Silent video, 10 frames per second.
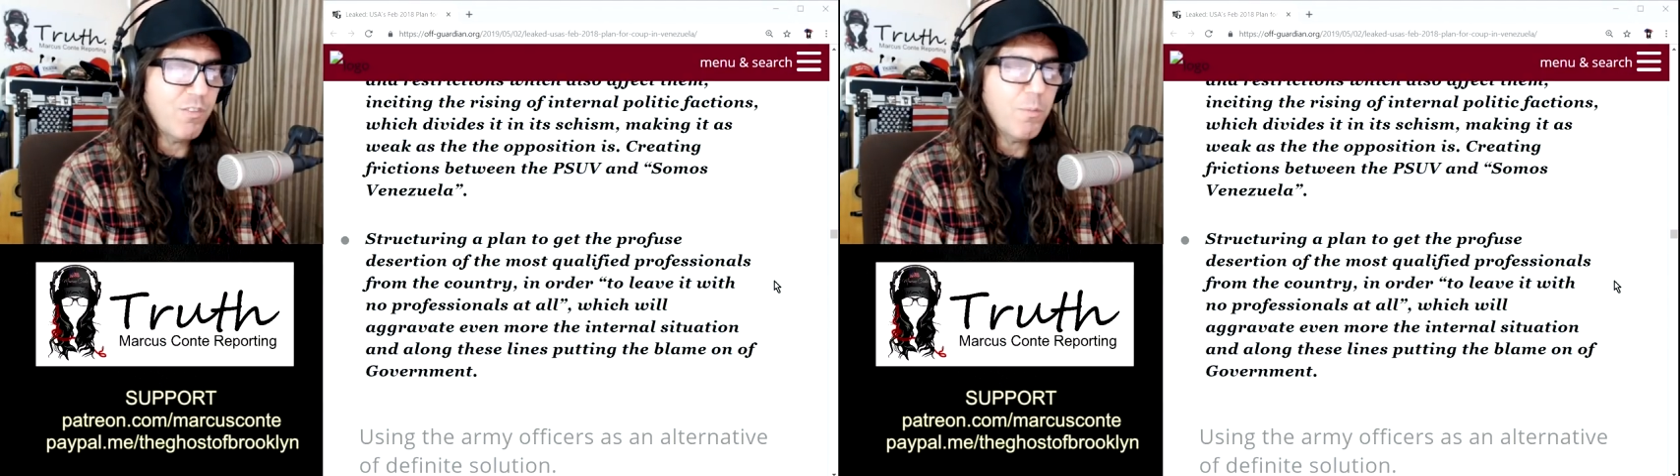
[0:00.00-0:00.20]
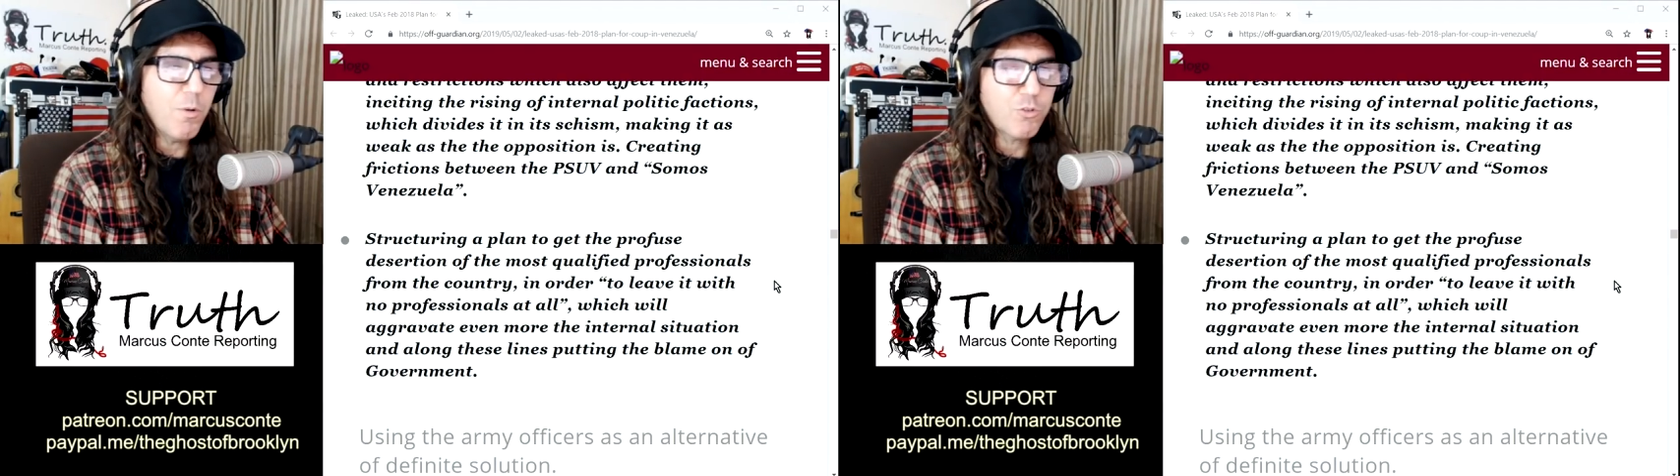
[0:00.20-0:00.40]

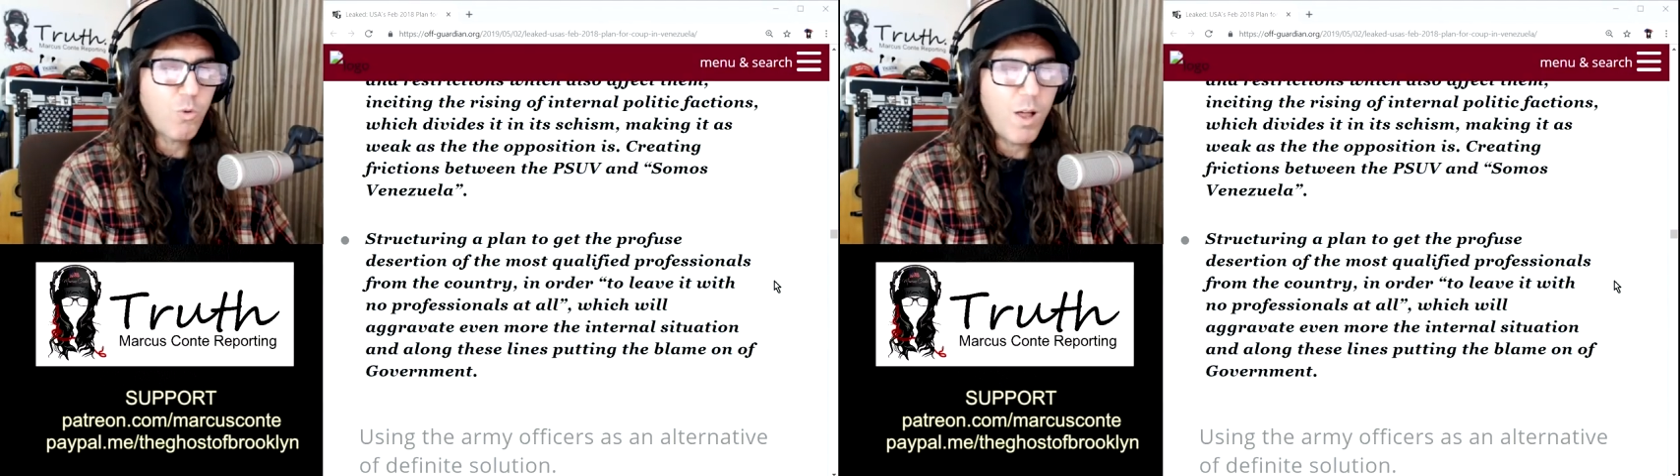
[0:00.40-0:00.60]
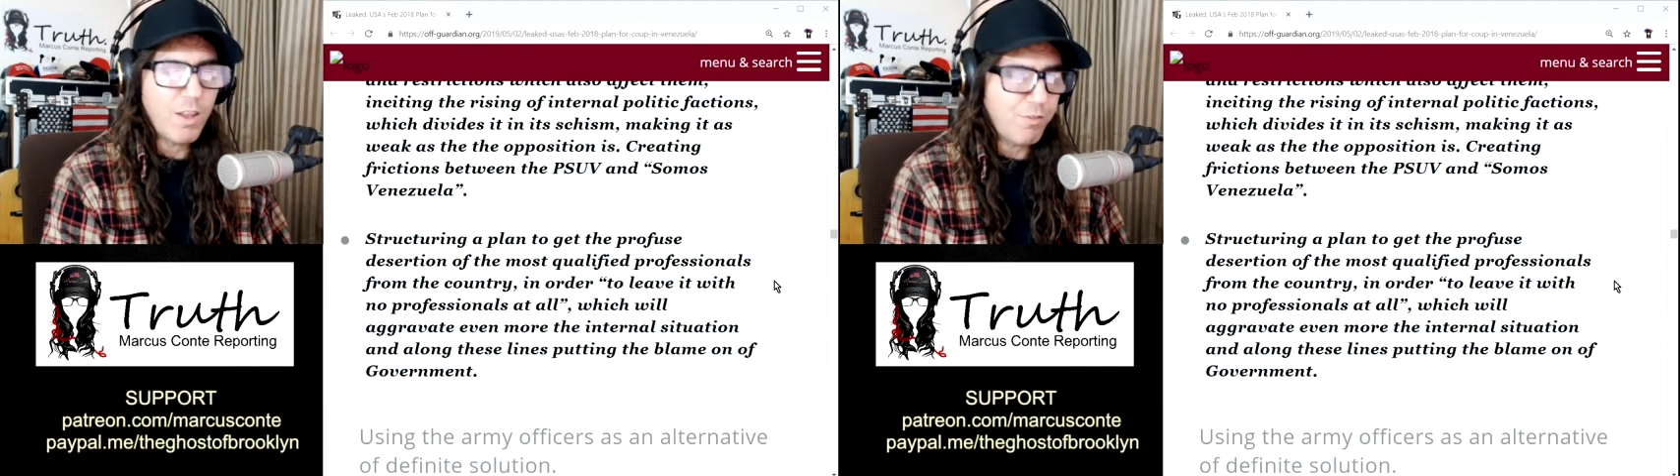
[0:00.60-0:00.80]
the most
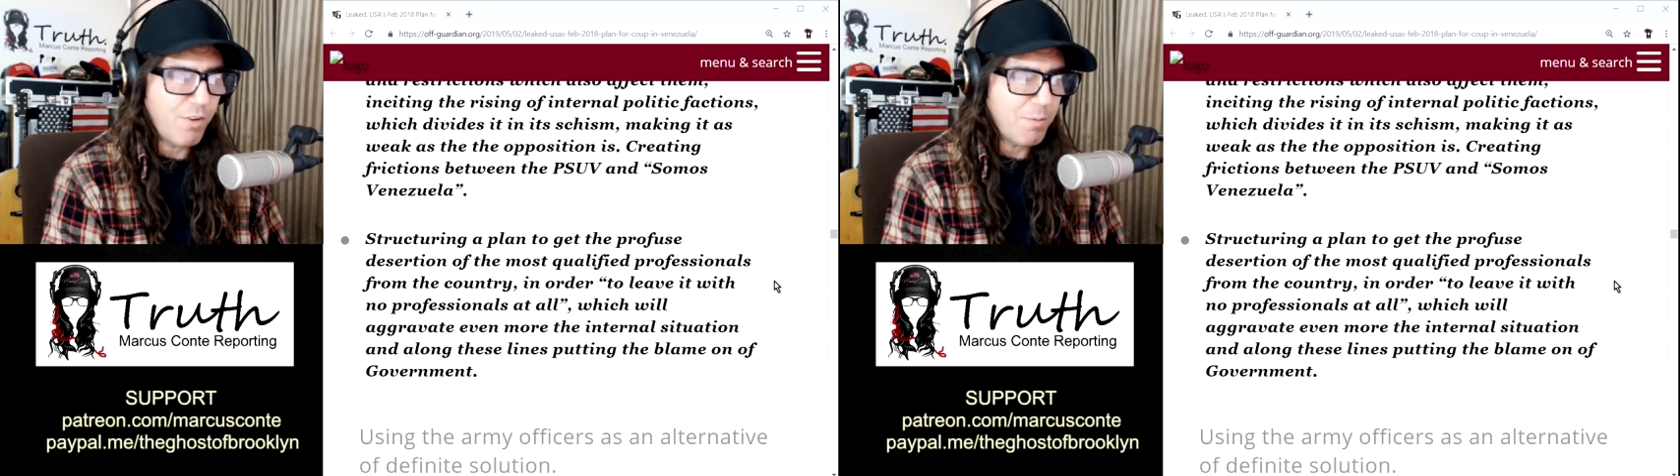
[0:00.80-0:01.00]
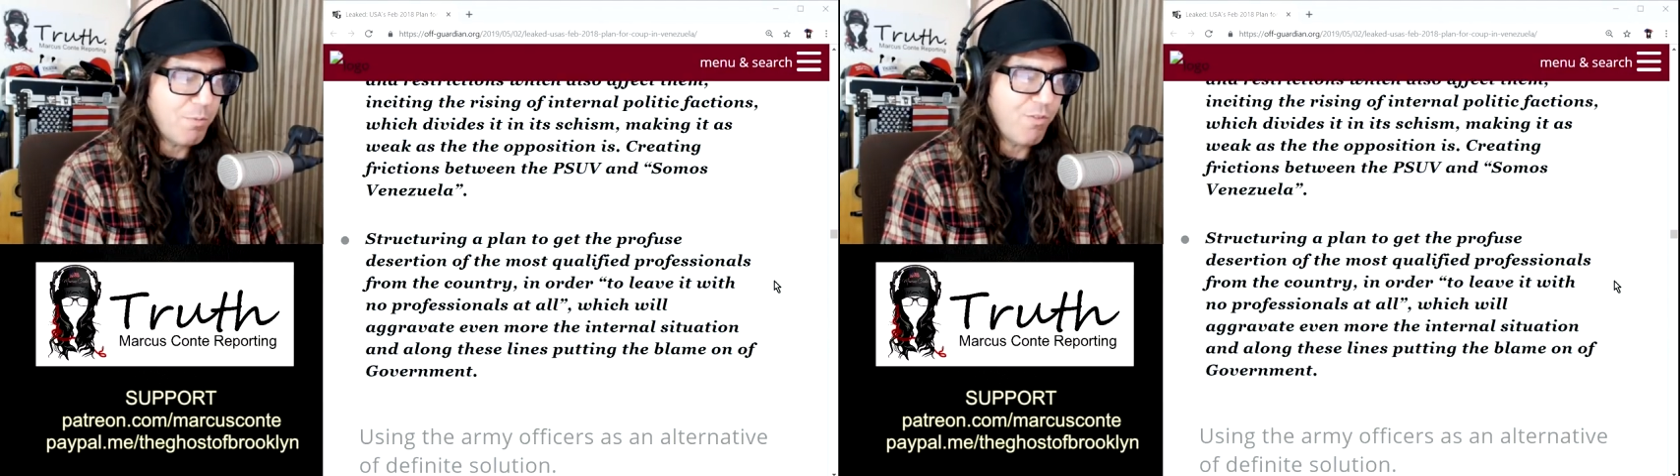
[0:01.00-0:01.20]

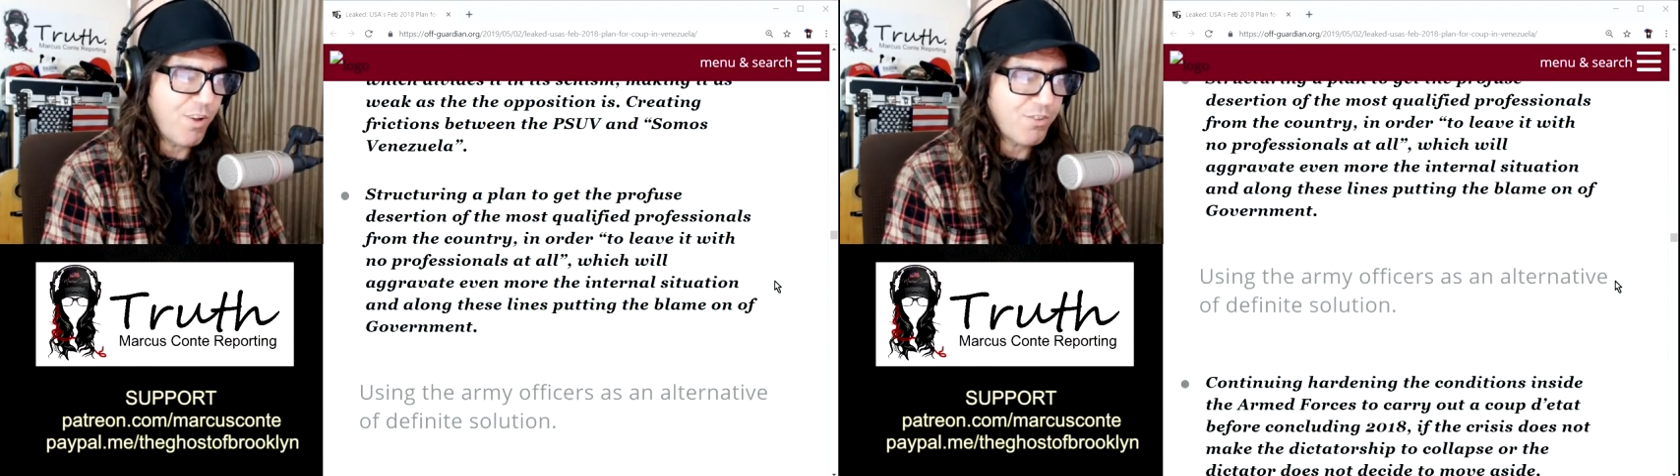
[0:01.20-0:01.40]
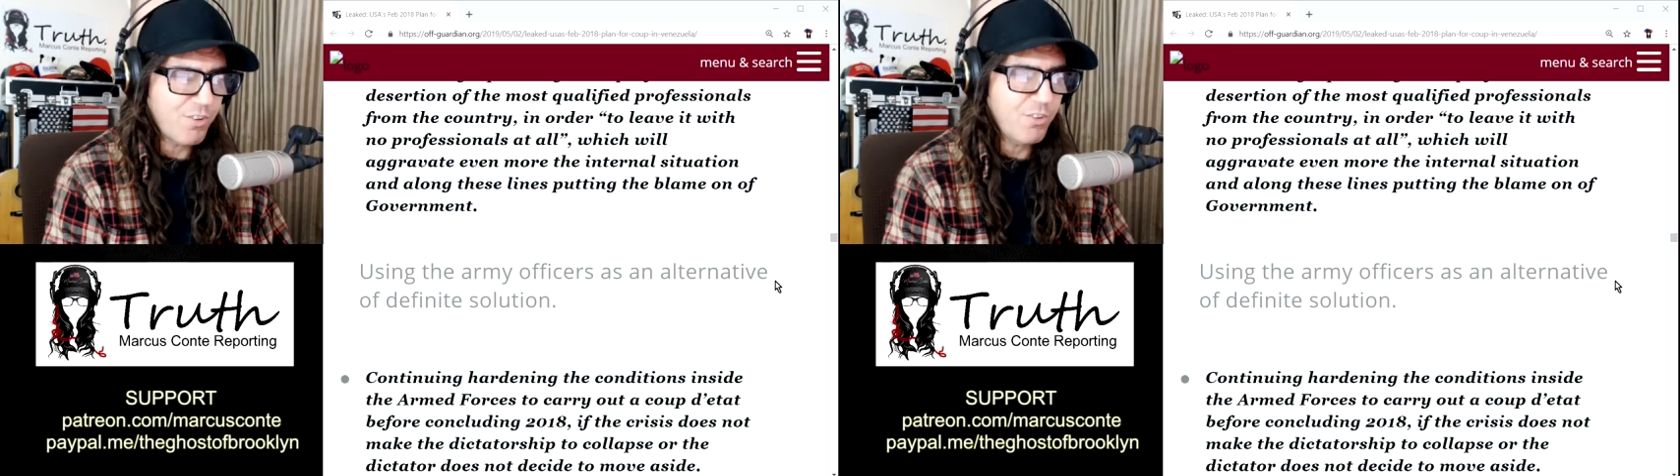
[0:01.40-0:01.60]
qualified
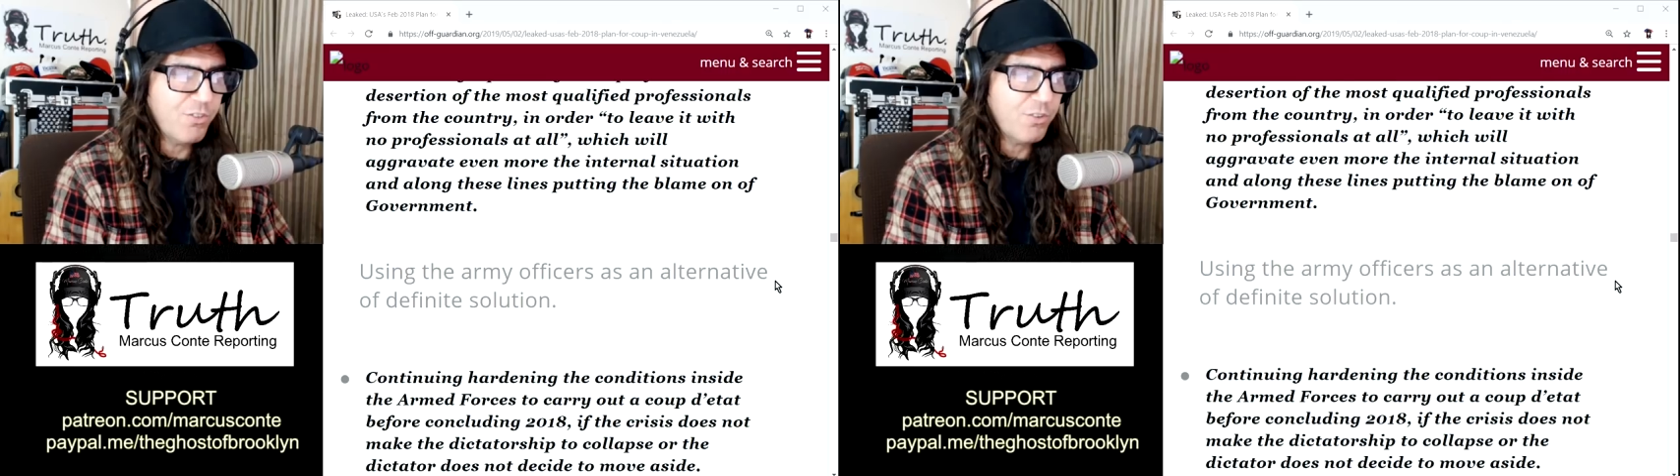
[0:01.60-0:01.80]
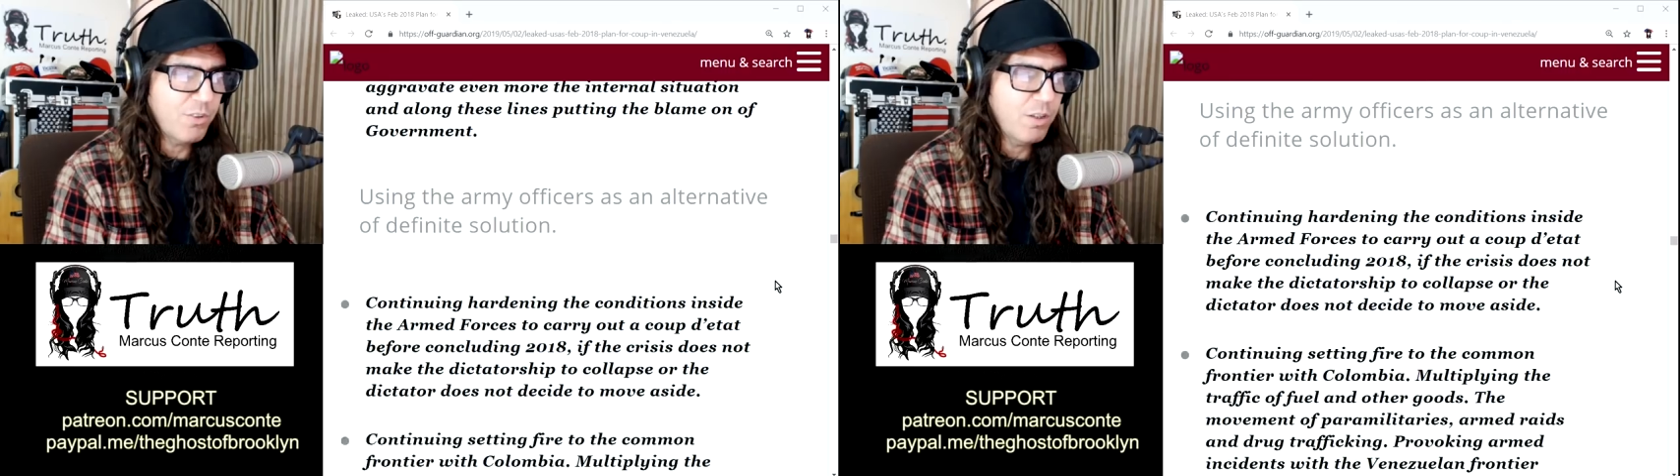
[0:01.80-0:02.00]
professionals.